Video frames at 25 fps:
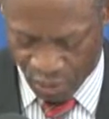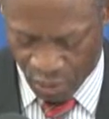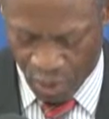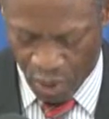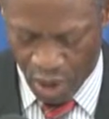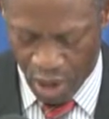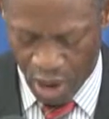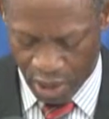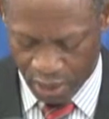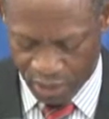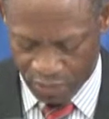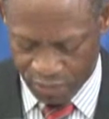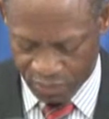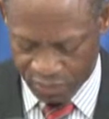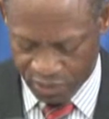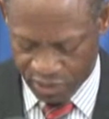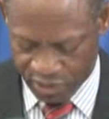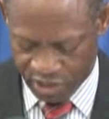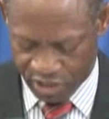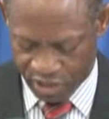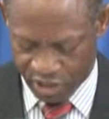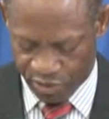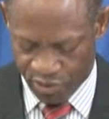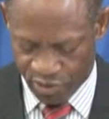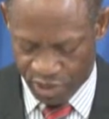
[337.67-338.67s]
one,
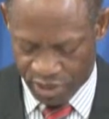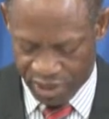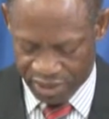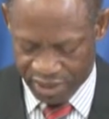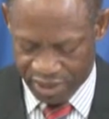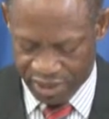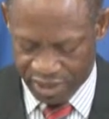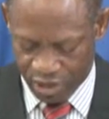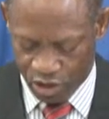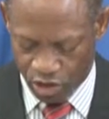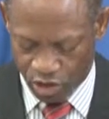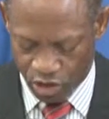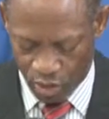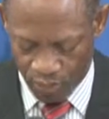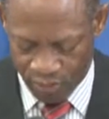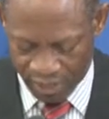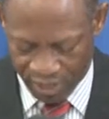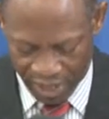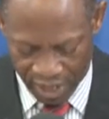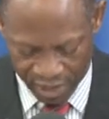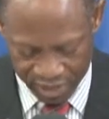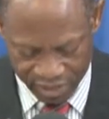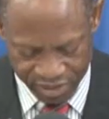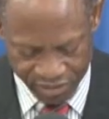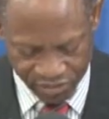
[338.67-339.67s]
stimulating
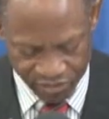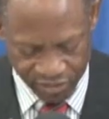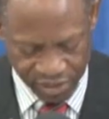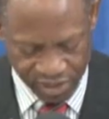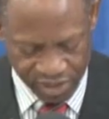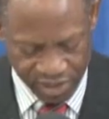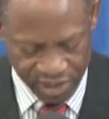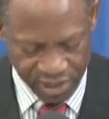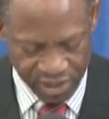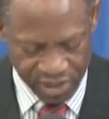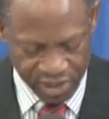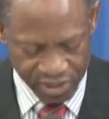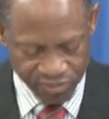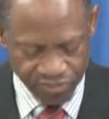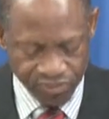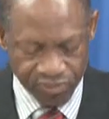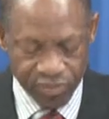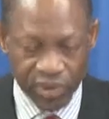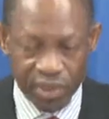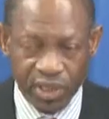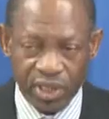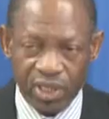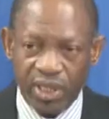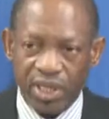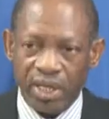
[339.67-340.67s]
economic activity,
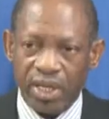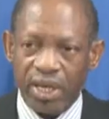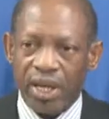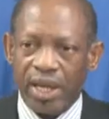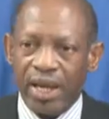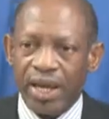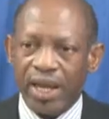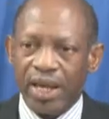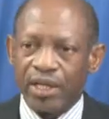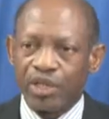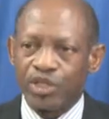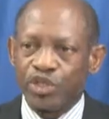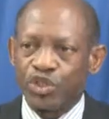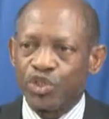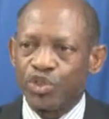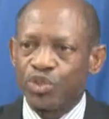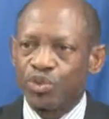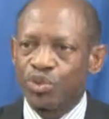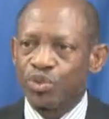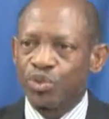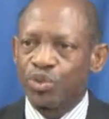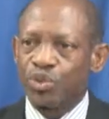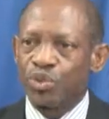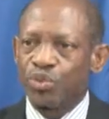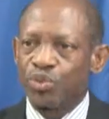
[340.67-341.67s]
and
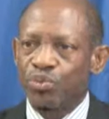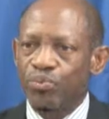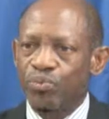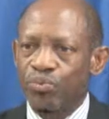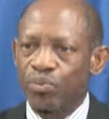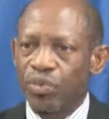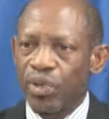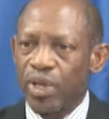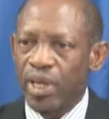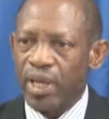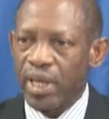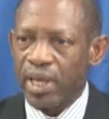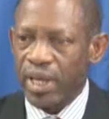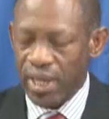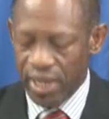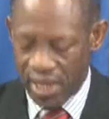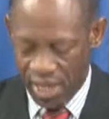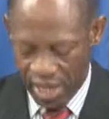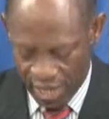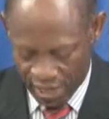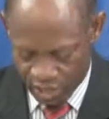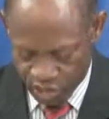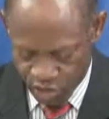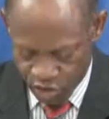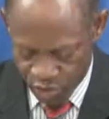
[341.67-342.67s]
two,
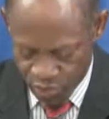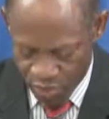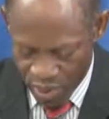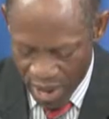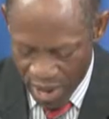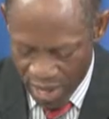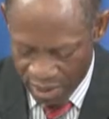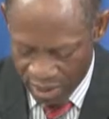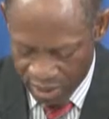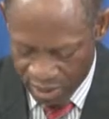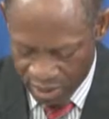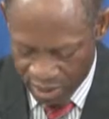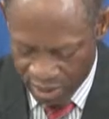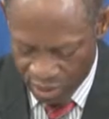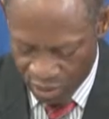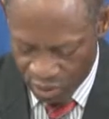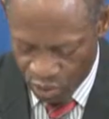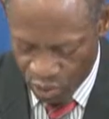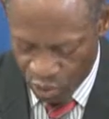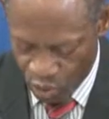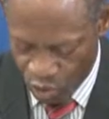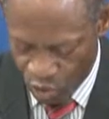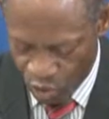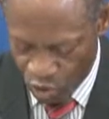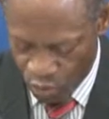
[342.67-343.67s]

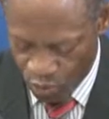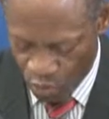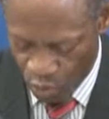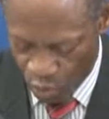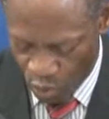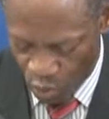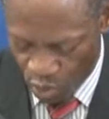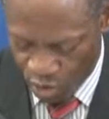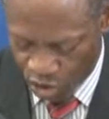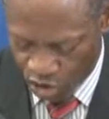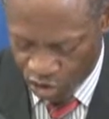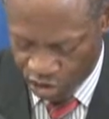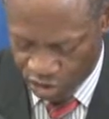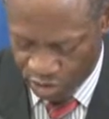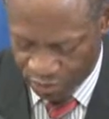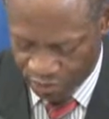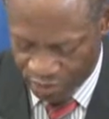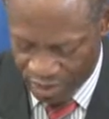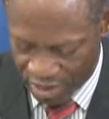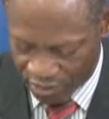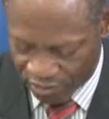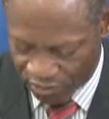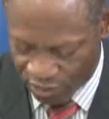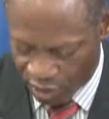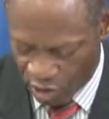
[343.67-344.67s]
expanding home
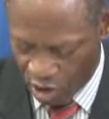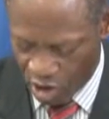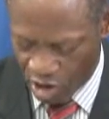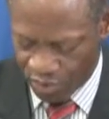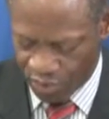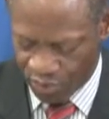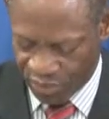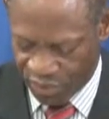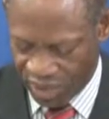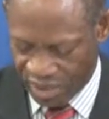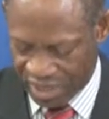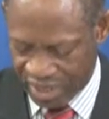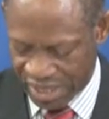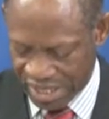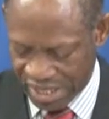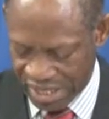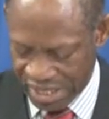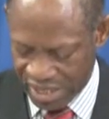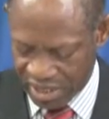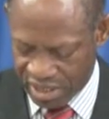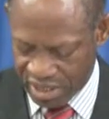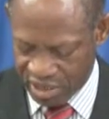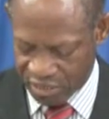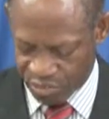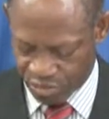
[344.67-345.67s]
ownership have long been
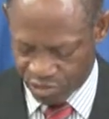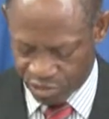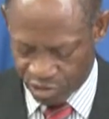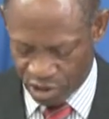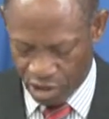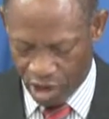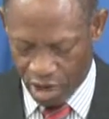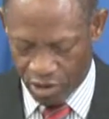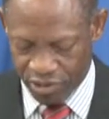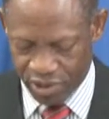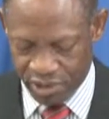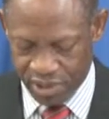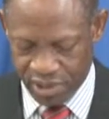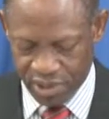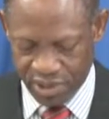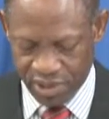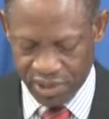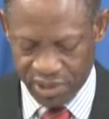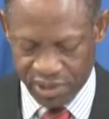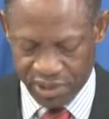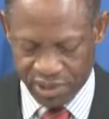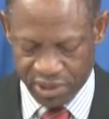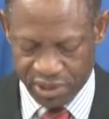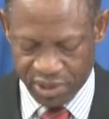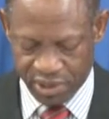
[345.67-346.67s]
leading
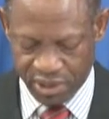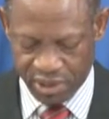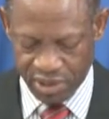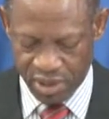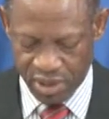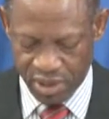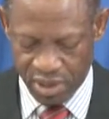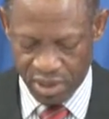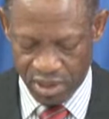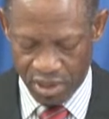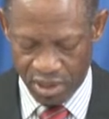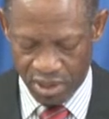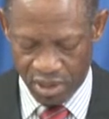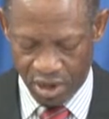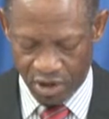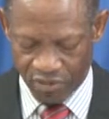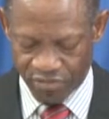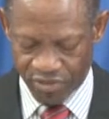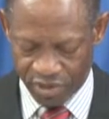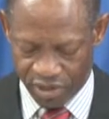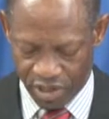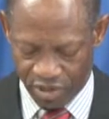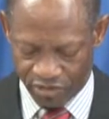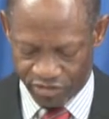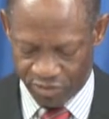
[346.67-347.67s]
priorities
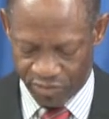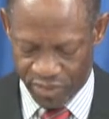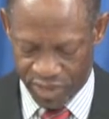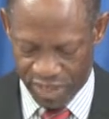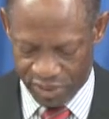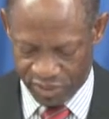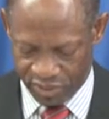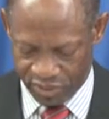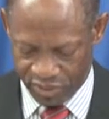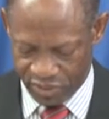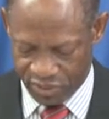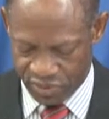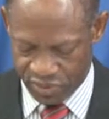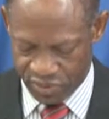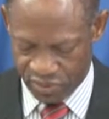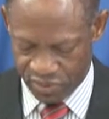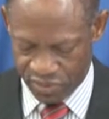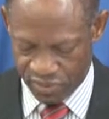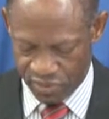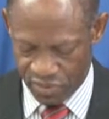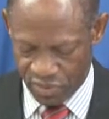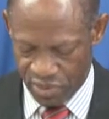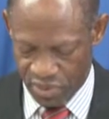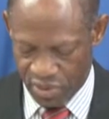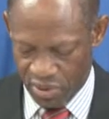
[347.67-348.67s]
of the government,
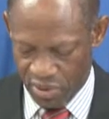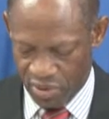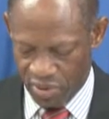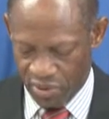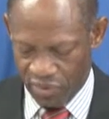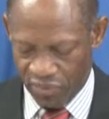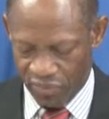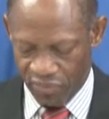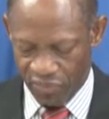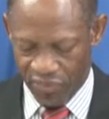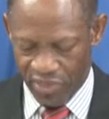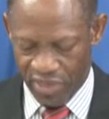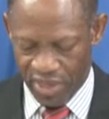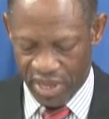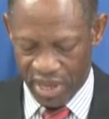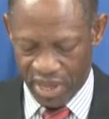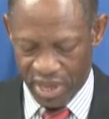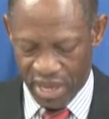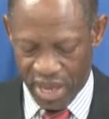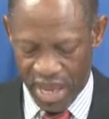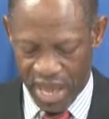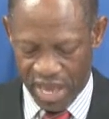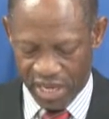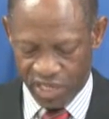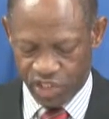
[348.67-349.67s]

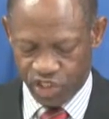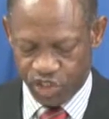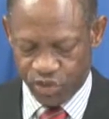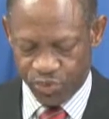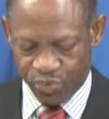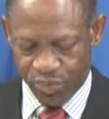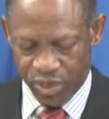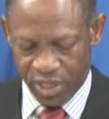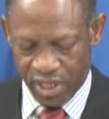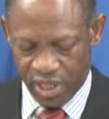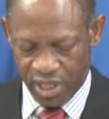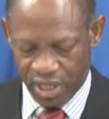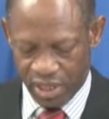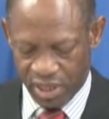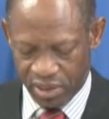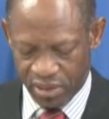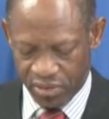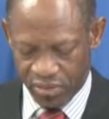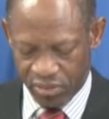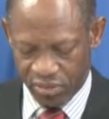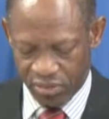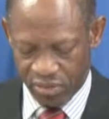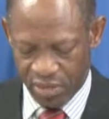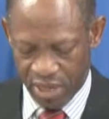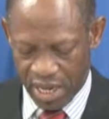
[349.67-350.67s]
there has
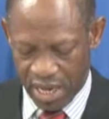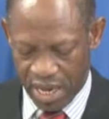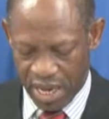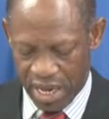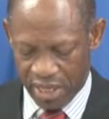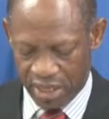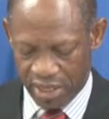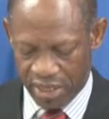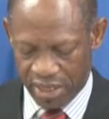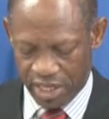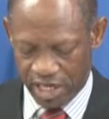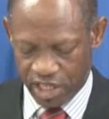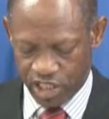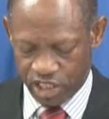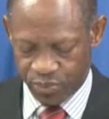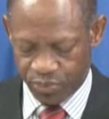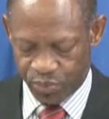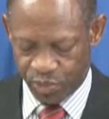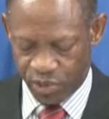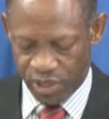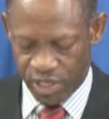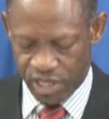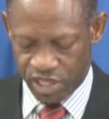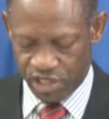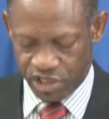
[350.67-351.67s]
been an
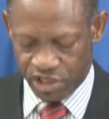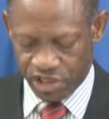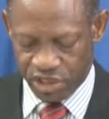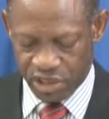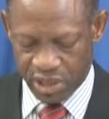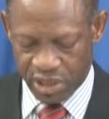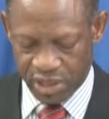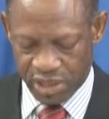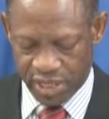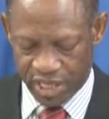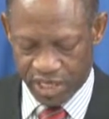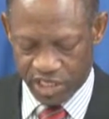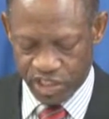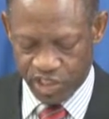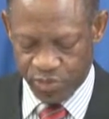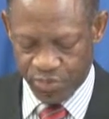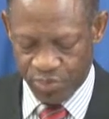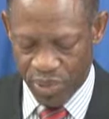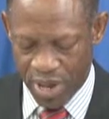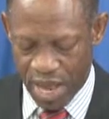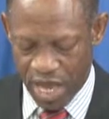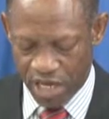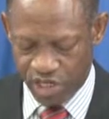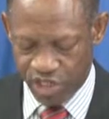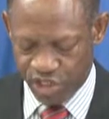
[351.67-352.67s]
exponential
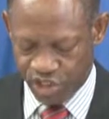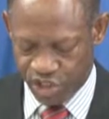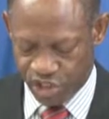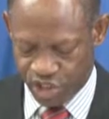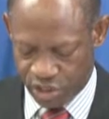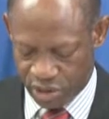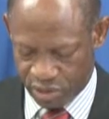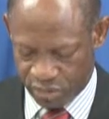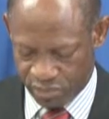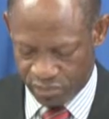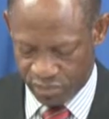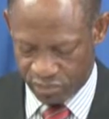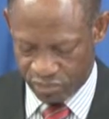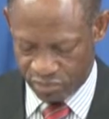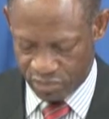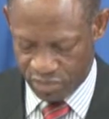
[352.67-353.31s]
expansion